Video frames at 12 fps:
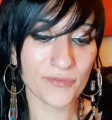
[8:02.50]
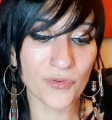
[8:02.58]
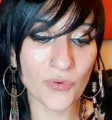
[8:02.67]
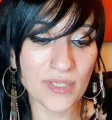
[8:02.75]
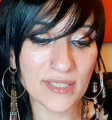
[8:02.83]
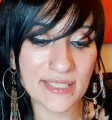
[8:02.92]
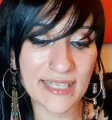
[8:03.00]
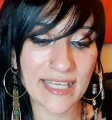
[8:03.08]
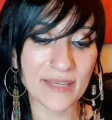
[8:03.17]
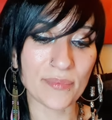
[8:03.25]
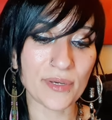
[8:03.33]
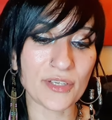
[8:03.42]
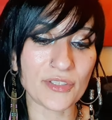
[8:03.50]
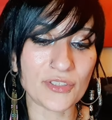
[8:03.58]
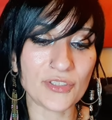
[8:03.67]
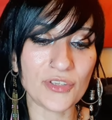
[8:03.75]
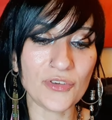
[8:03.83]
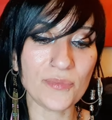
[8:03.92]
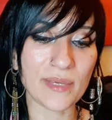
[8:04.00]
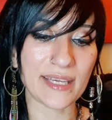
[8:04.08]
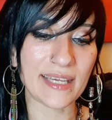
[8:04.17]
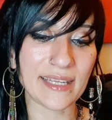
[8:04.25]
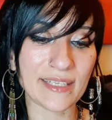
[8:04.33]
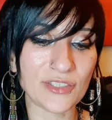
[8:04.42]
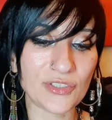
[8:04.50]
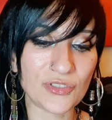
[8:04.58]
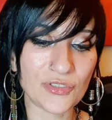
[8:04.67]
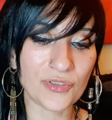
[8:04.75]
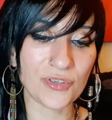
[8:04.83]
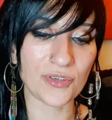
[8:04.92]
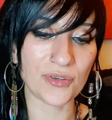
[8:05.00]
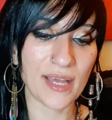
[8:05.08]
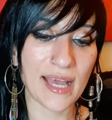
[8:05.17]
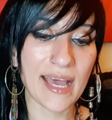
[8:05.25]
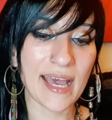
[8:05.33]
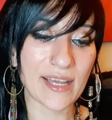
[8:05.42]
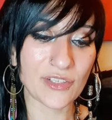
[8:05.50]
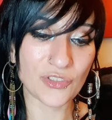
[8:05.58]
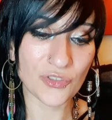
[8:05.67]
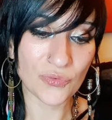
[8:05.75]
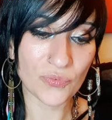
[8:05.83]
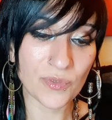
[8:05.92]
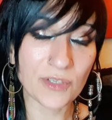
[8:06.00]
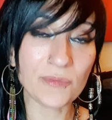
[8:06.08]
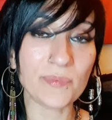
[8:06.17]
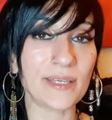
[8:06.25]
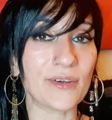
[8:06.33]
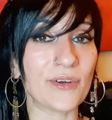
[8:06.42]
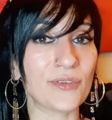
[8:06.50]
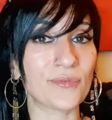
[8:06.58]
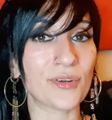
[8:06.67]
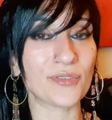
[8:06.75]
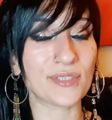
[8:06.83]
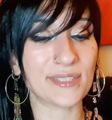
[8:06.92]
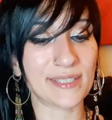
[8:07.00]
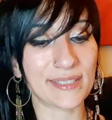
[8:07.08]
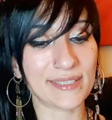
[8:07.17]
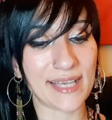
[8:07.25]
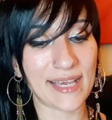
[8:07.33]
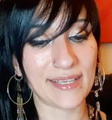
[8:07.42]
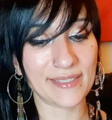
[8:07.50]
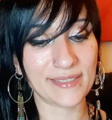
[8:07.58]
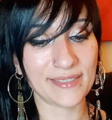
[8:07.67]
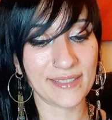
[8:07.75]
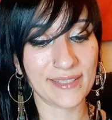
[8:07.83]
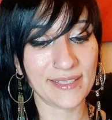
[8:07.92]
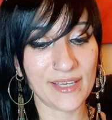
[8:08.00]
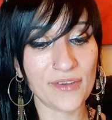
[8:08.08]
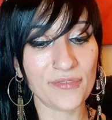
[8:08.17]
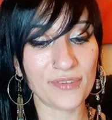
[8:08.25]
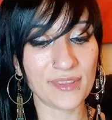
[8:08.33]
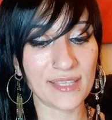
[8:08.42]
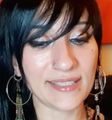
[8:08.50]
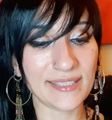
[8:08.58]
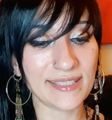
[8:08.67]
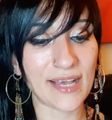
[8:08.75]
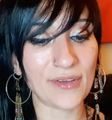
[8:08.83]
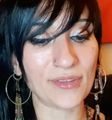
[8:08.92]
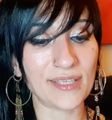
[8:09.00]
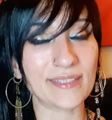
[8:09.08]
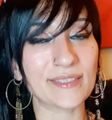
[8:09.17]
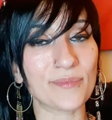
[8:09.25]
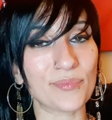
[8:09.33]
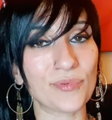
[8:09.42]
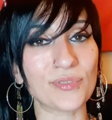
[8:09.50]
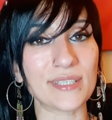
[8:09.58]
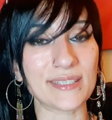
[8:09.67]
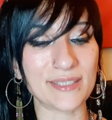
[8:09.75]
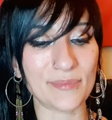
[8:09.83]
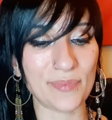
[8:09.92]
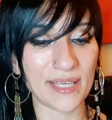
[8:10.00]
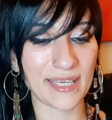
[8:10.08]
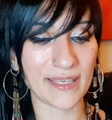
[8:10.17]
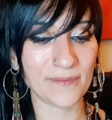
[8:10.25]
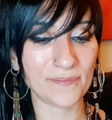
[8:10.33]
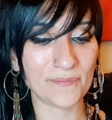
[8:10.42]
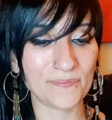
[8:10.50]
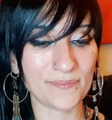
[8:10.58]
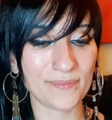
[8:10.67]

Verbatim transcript: Fall asleep assuming it is true, and you will be on the road to success, for this is how things are brought into being.